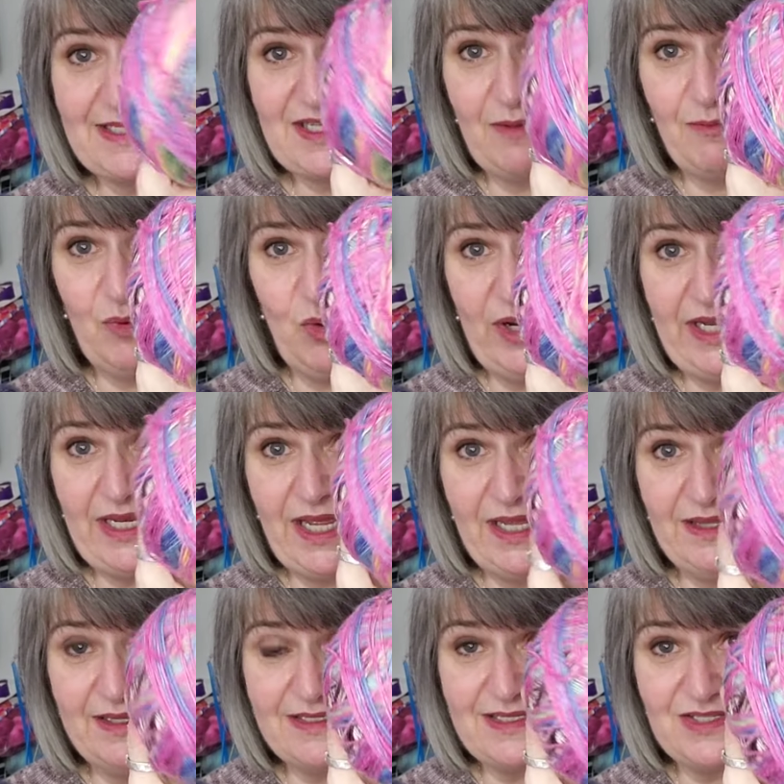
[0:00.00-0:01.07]
some point,
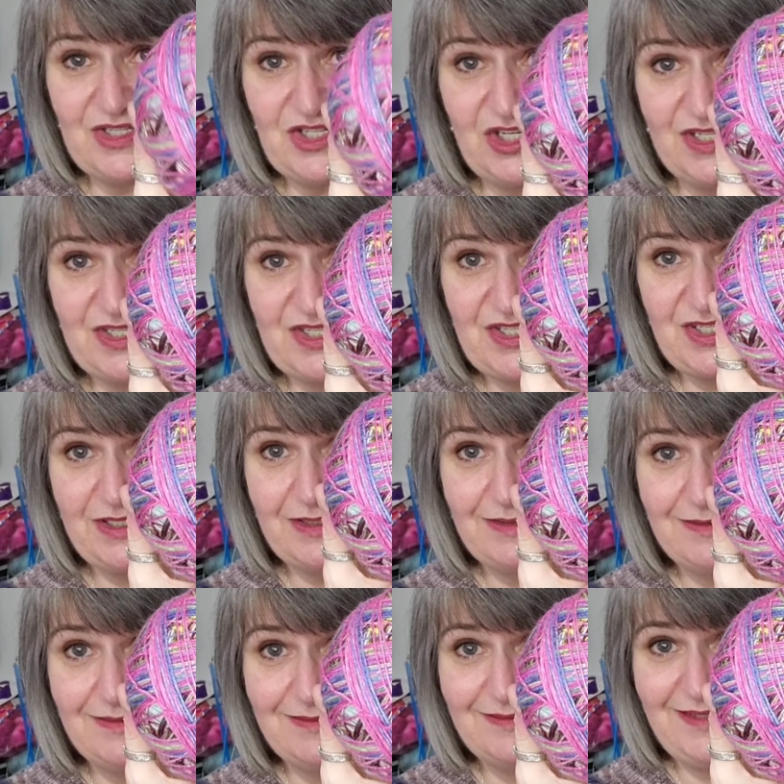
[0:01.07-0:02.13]
and this is just,
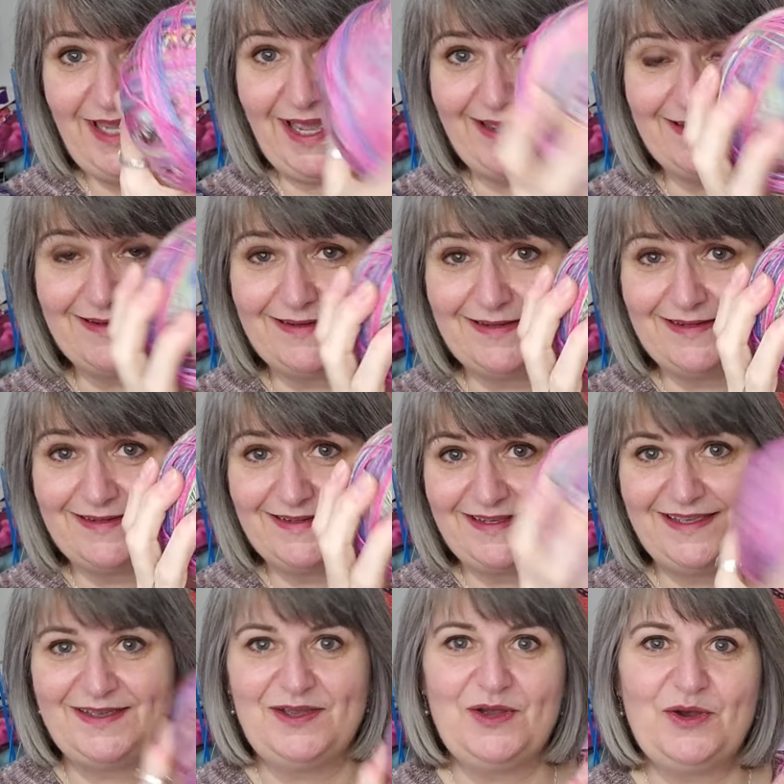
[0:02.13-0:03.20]
yeah.
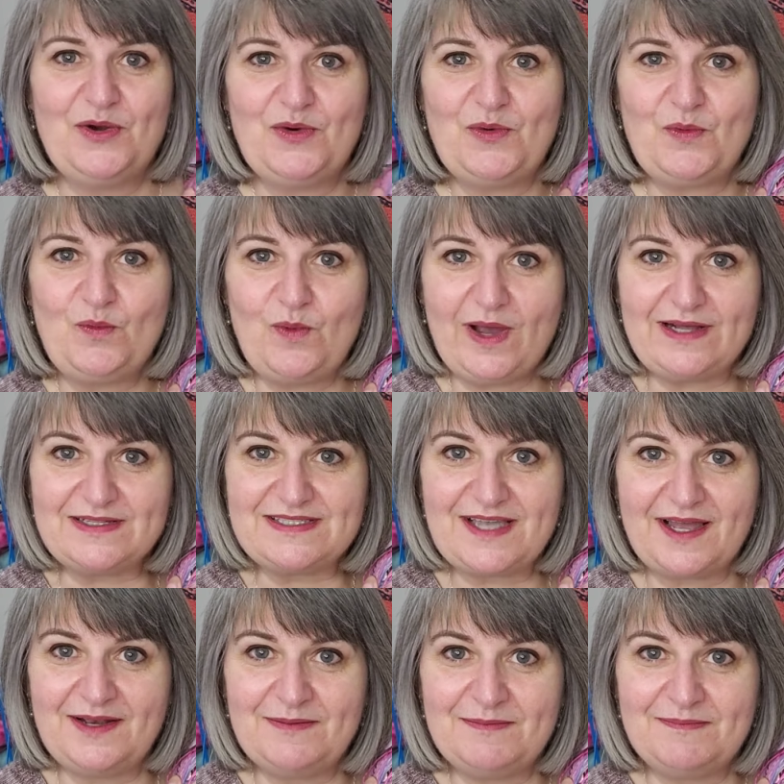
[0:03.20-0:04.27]
Well
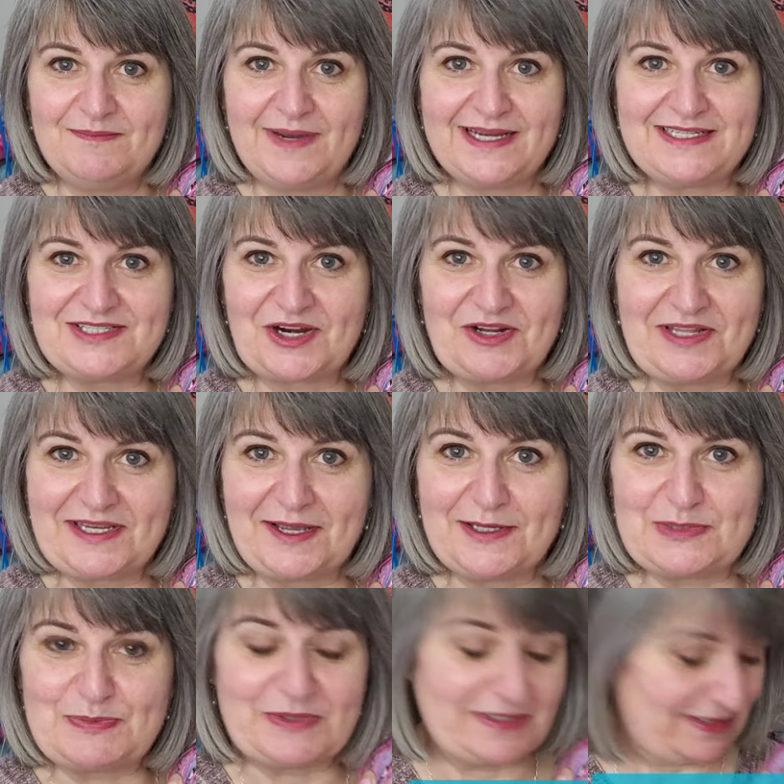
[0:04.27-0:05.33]
done, my darling
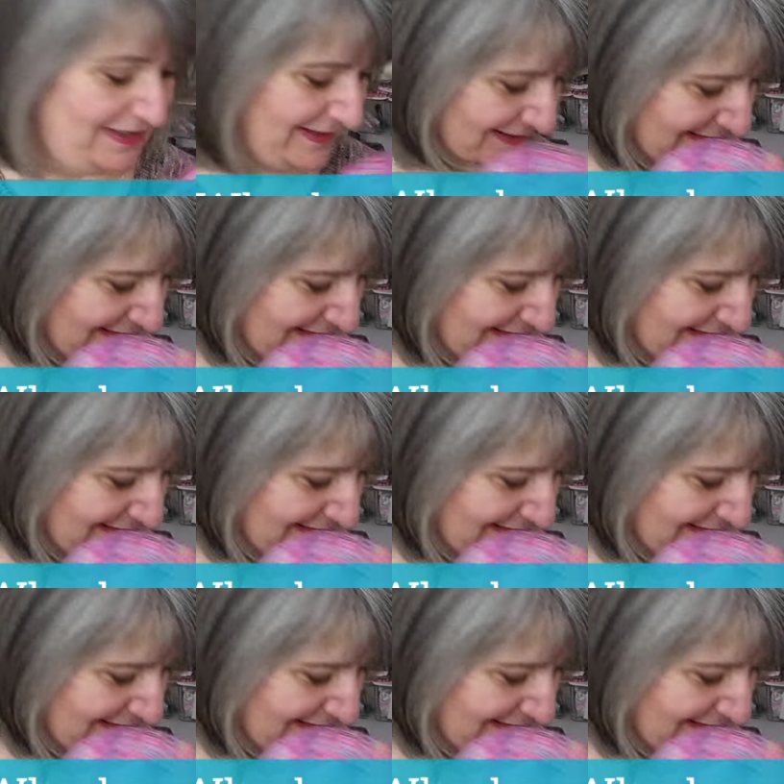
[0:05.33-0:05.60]
husband.